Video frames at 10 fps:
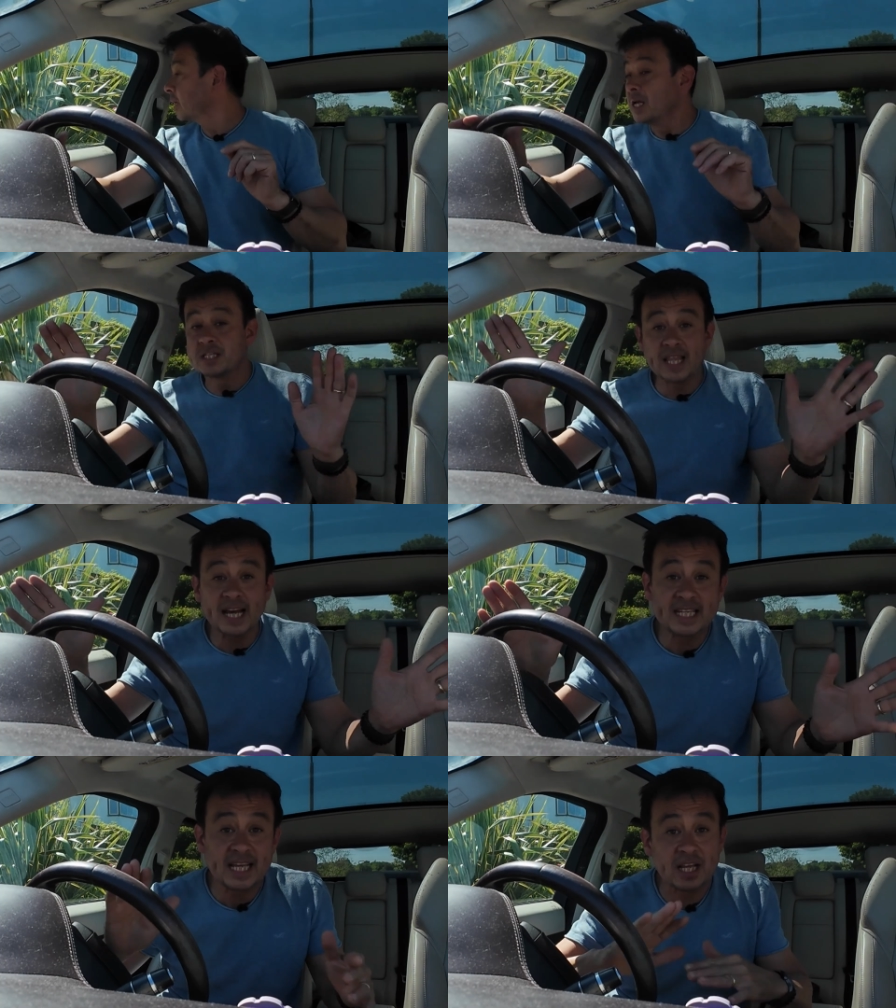So that
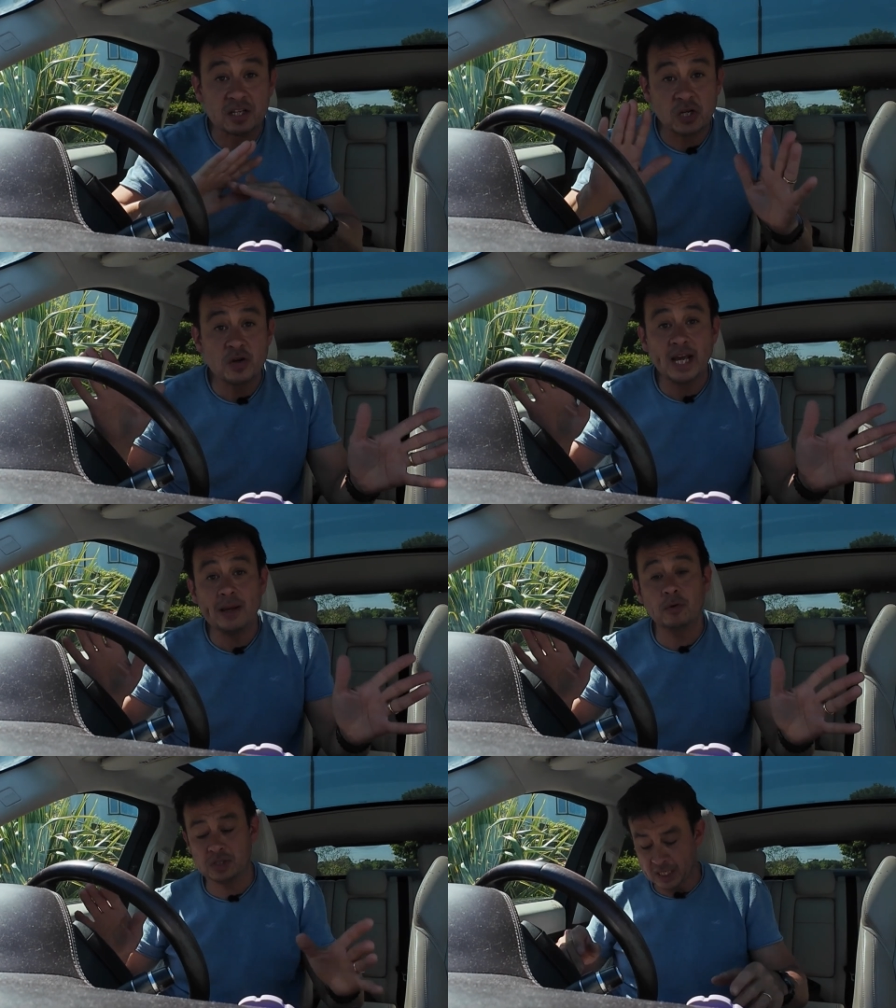is it, 2
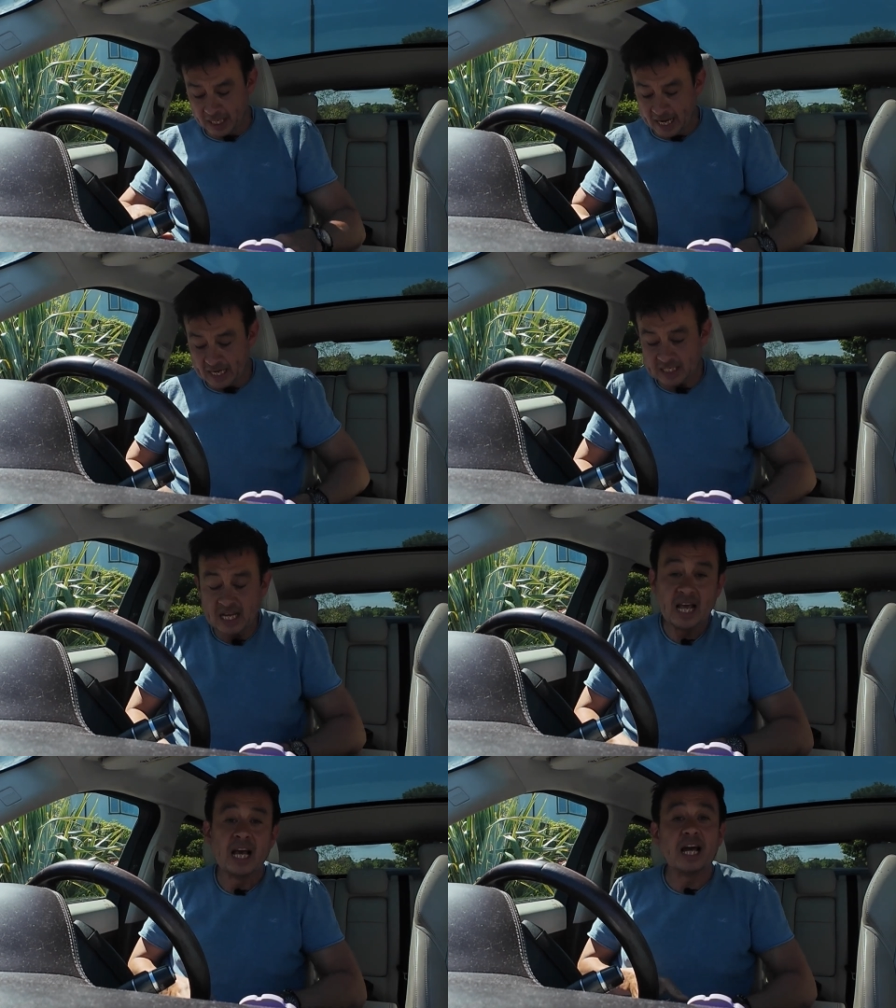cables to connect
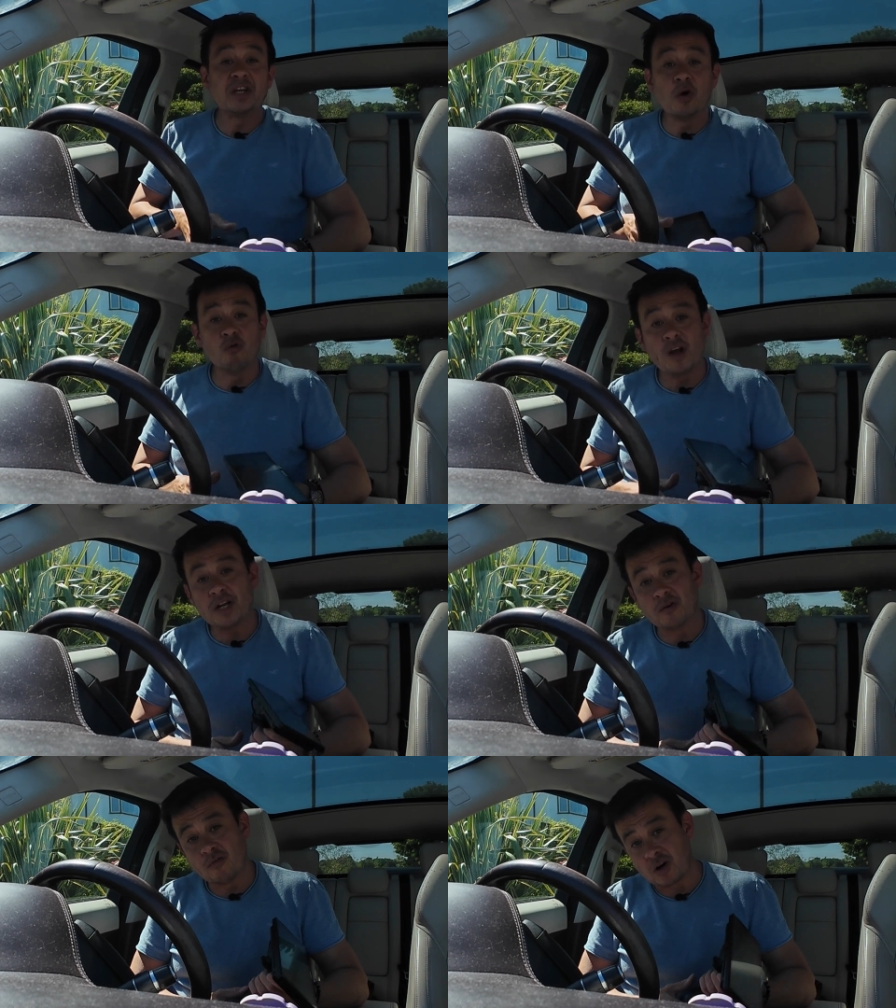and you're ready
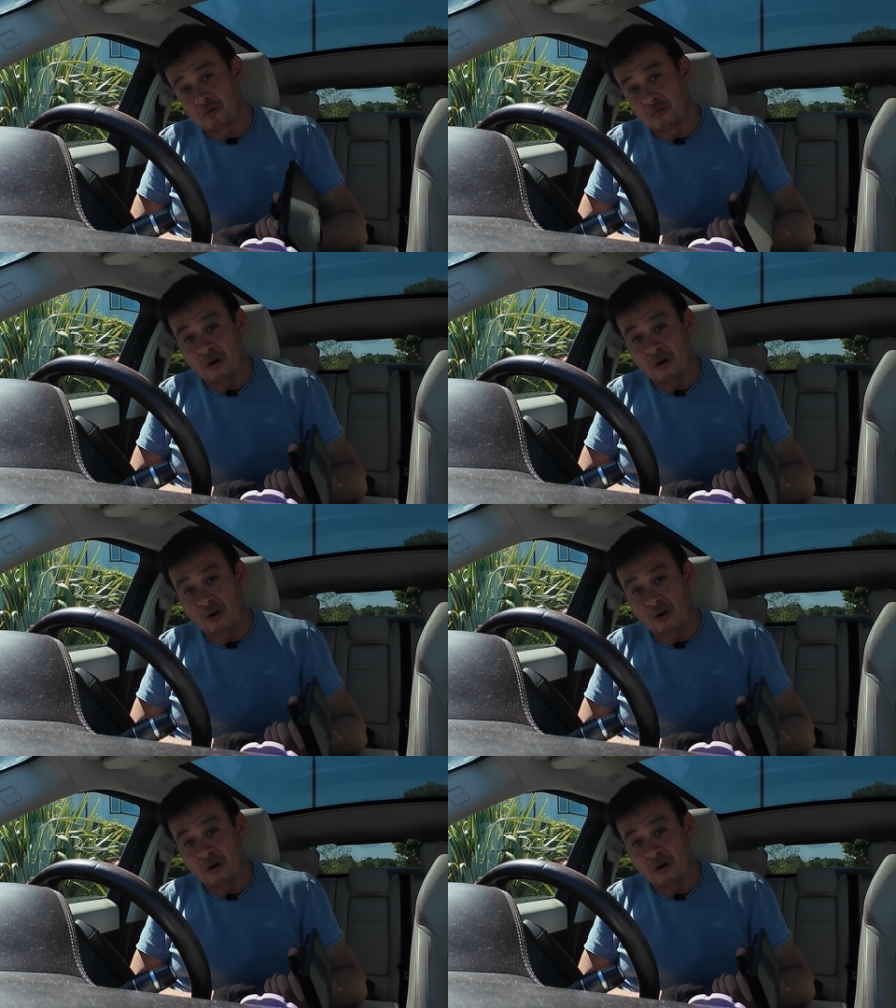to rock and